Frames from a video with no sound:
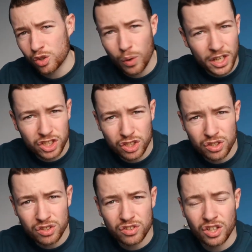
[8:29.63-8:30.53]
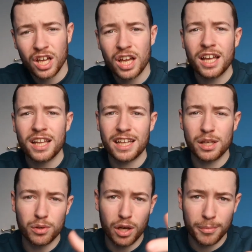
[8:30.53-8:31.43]
questions that
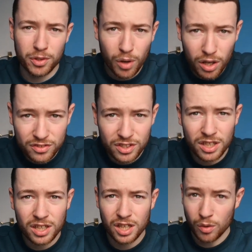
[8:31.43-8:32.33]
you would like me to answer.